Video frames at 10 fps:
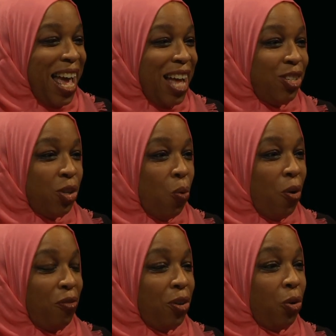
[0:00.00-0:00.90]
And so,
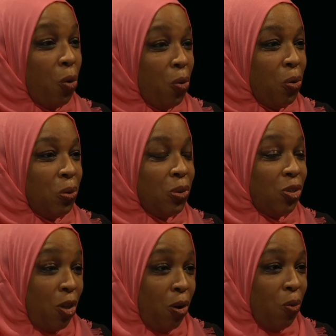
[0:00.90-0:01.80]
one of the goals,
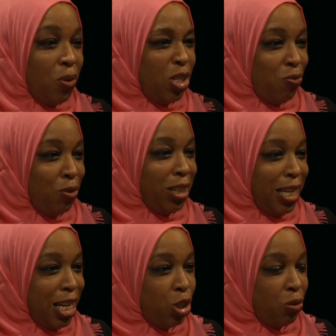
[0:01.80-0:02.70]
though, it's a really
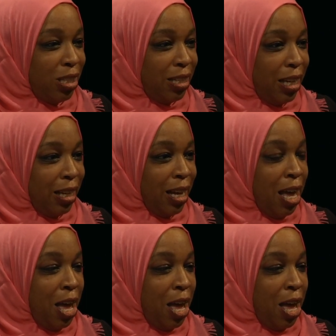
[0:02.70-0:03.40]
interesting,